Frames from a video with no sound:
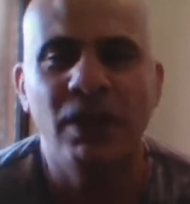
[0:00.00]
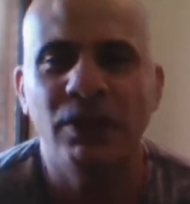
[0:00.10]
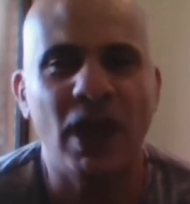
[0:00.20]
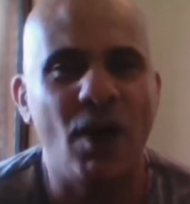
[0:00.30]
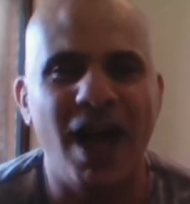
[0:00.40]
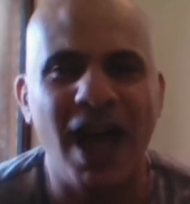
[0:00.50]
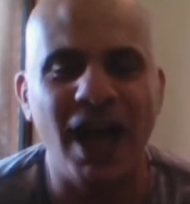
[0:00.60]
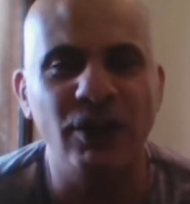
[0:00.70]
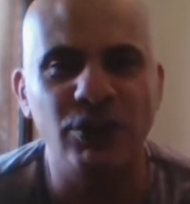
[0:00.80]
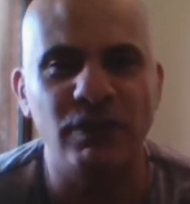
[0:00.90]
There are
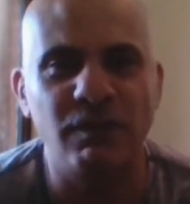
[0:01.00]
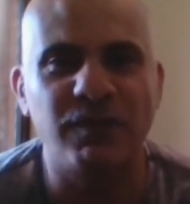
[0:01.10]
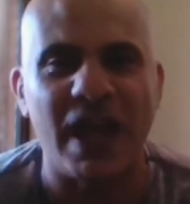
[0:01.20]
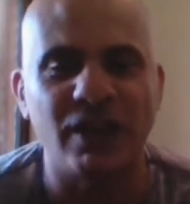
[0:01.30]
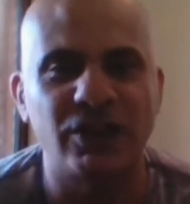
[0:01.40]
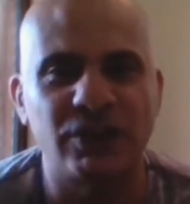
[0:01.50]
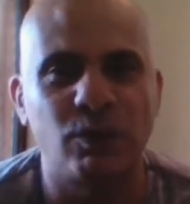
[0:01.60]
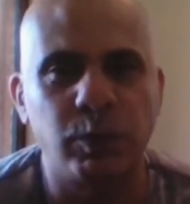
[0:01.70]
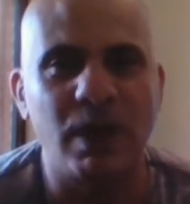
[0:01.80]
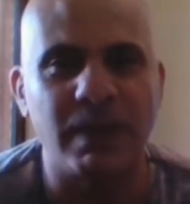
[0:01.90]
hundreds and thousands
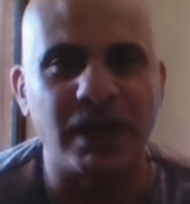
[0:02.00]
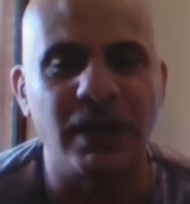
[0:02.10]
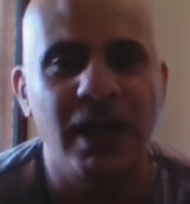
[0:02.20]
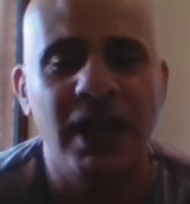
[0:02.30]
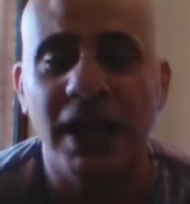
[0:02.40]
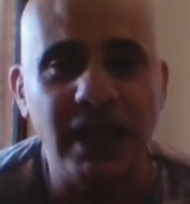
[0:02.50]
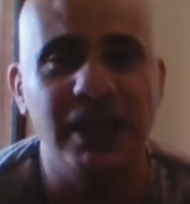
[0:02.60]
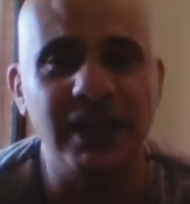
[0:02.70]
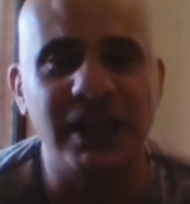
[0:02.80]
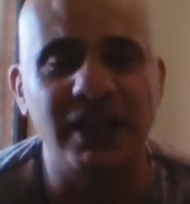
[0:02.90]
of women in
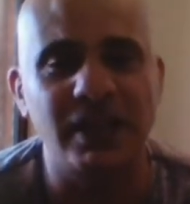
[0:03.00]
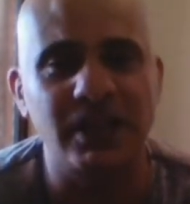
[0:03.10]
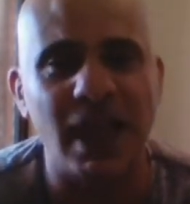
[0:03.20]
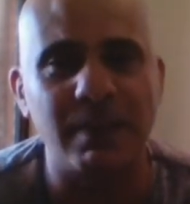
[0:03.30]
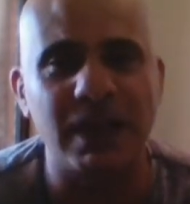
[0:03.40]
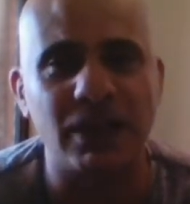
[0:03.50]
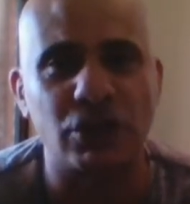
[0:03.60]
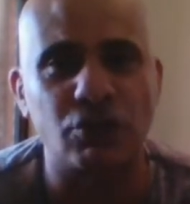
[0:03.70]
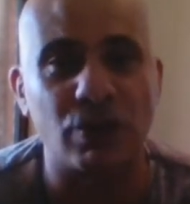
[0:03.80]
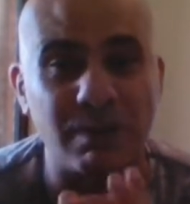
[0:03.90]
this entertainment industry,